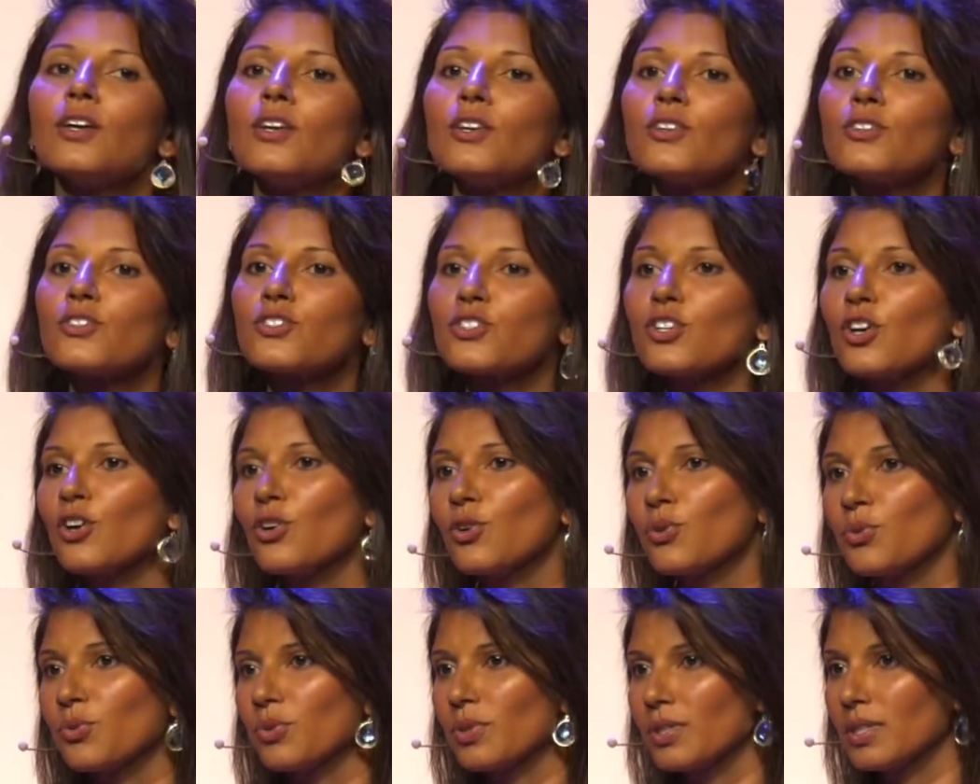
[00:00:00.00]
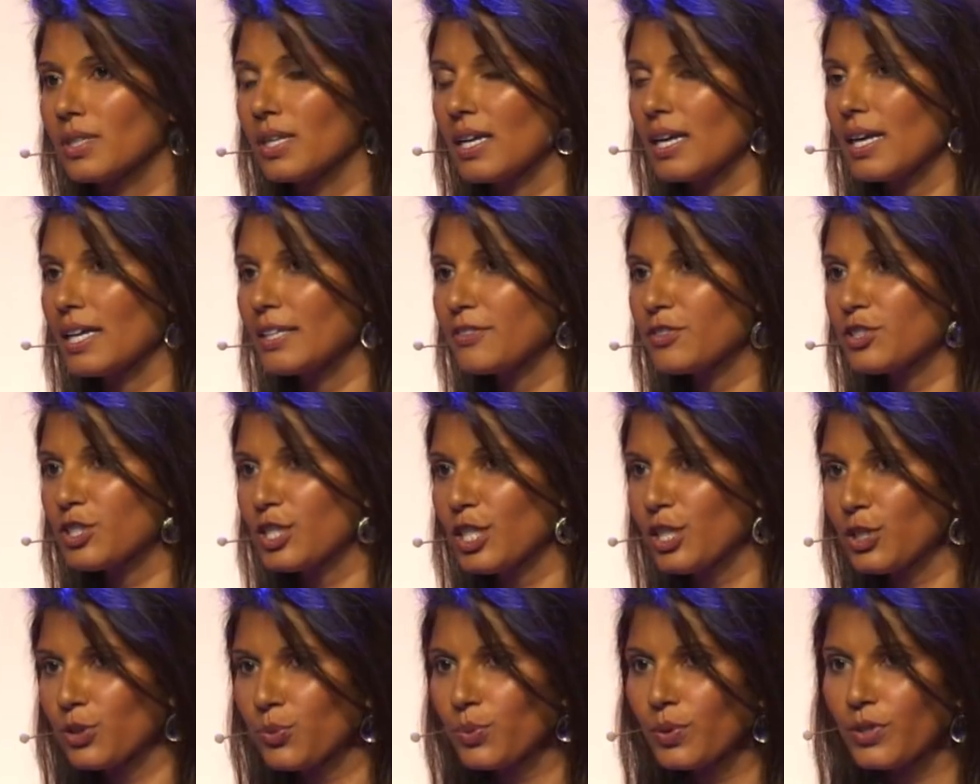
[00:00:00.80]
So, I've
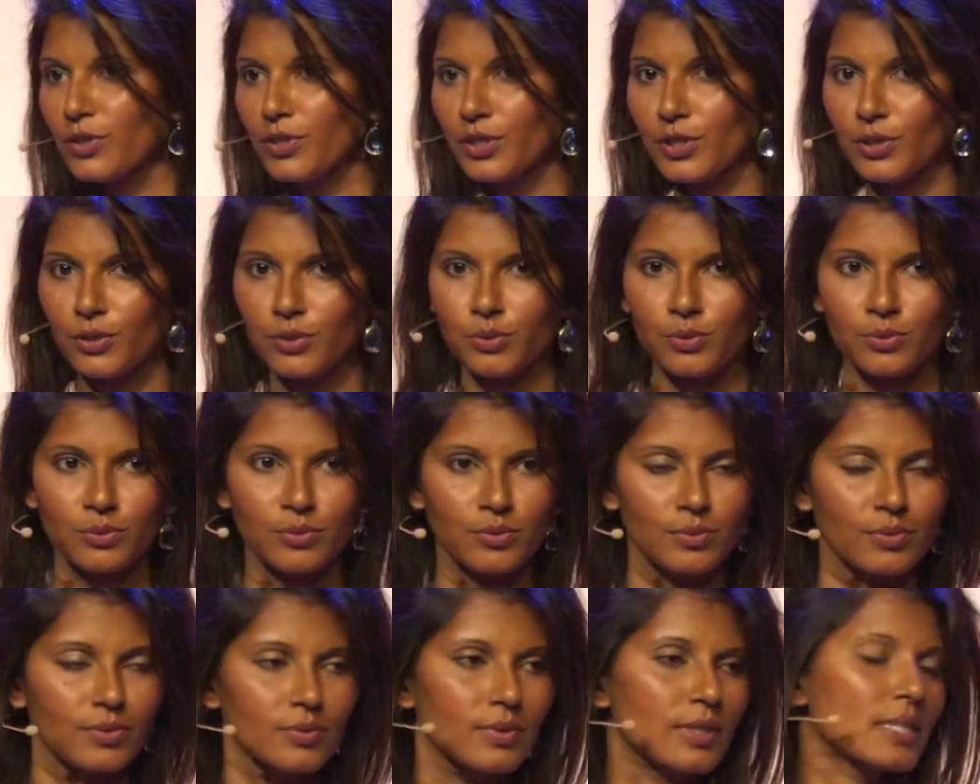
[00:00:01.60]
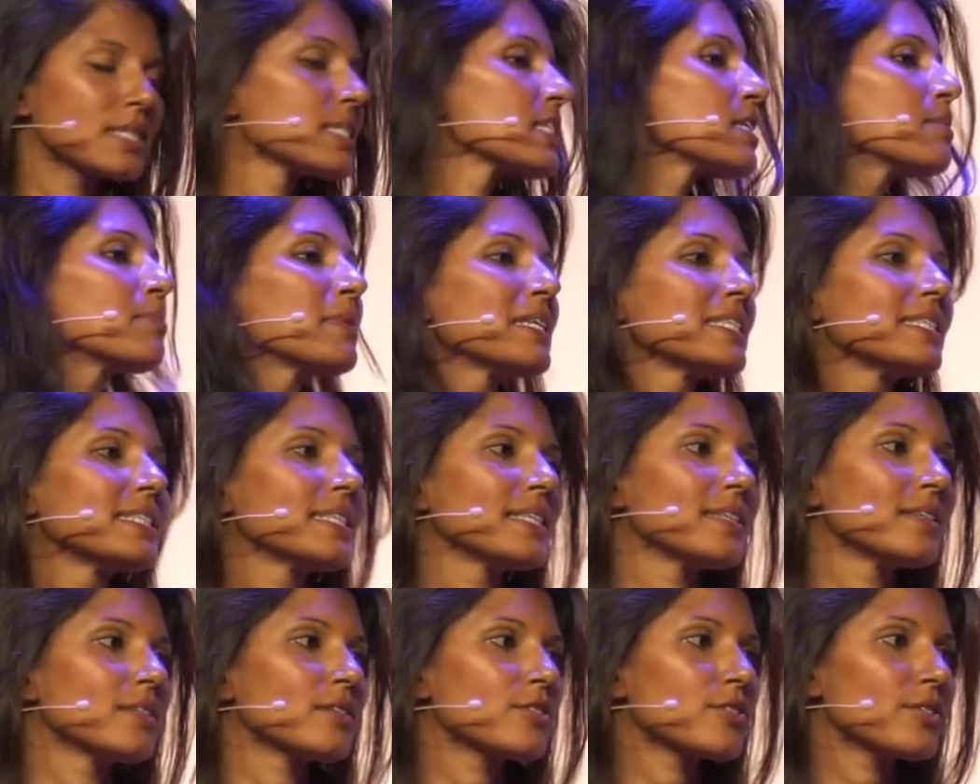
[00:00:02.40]
shared with you some
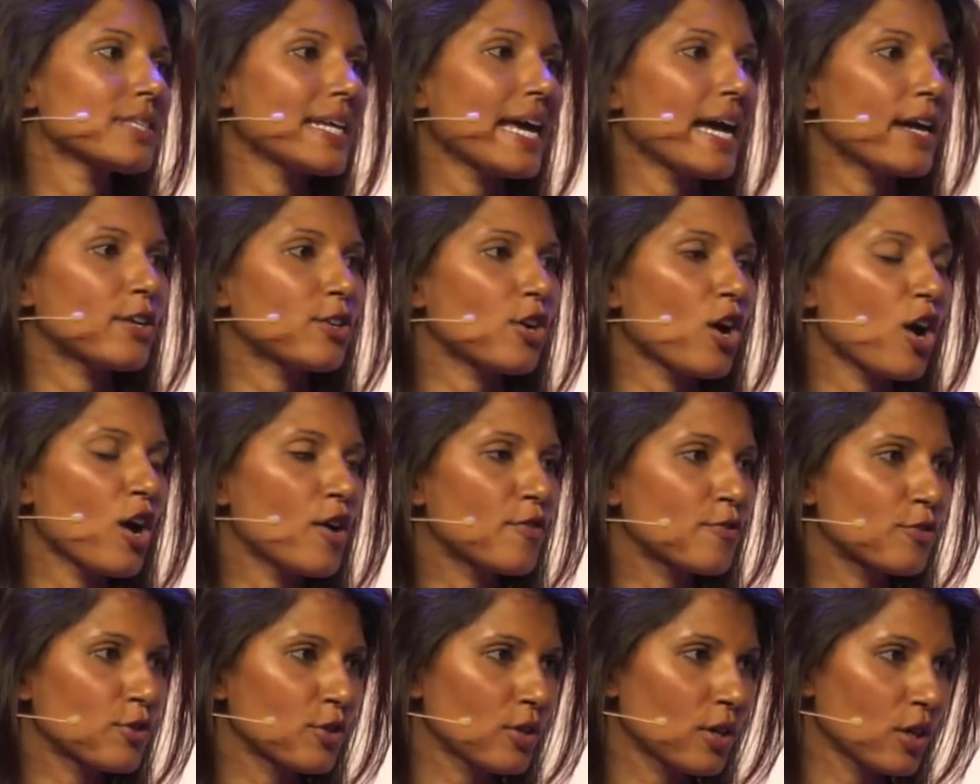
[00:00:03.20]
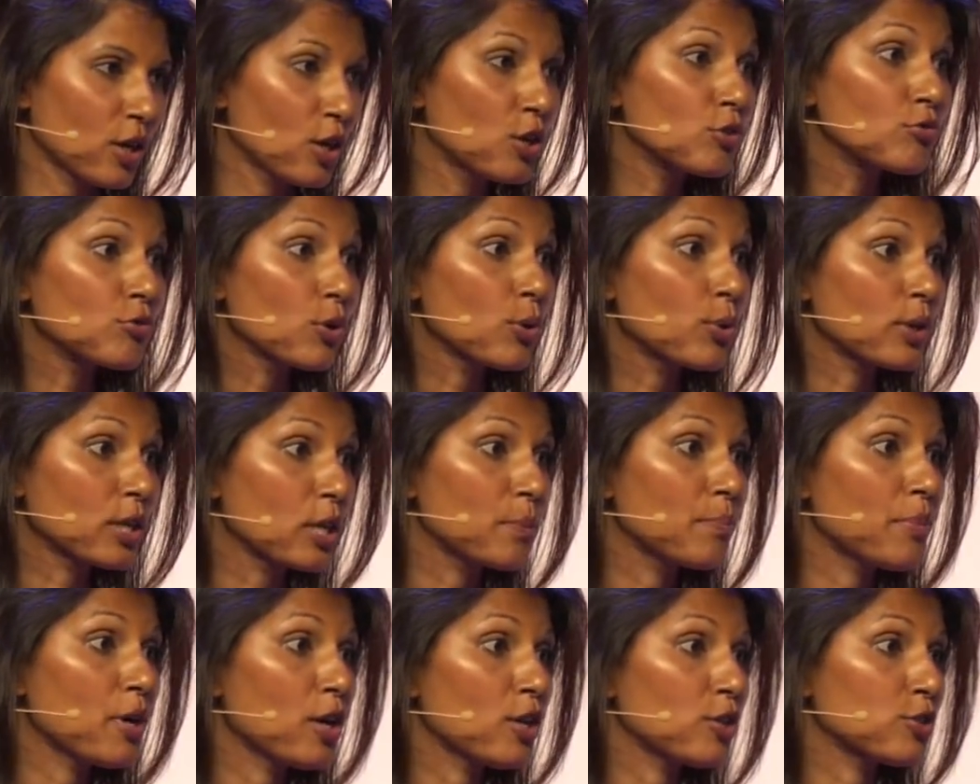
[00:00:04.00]
ideas on how to offer a heroic
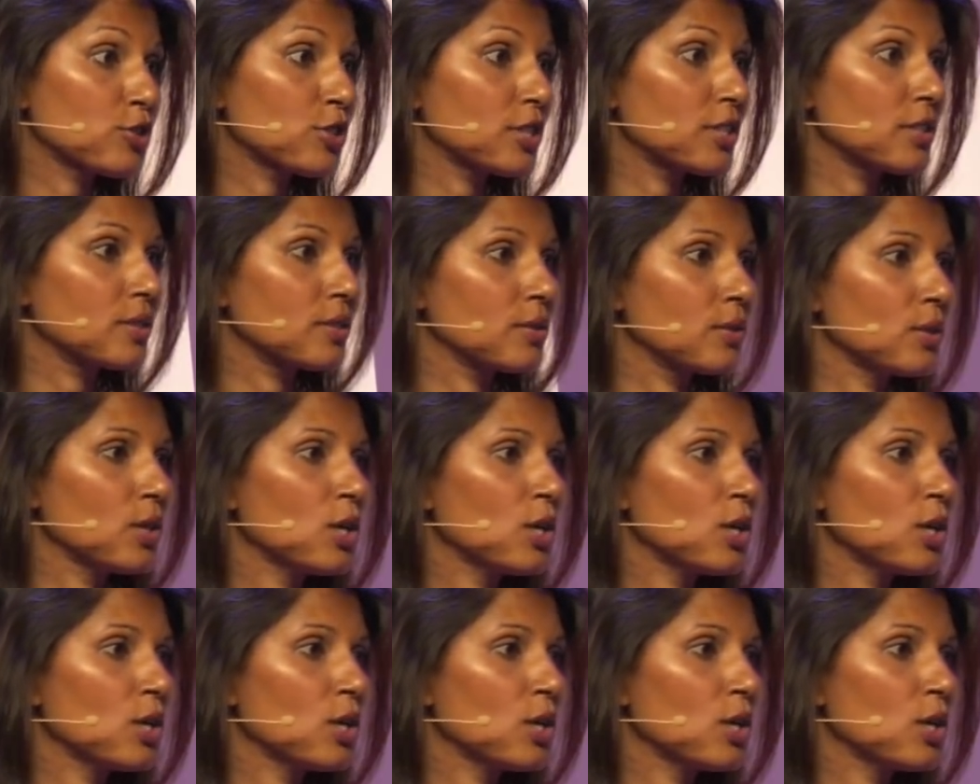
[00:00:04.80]
apology.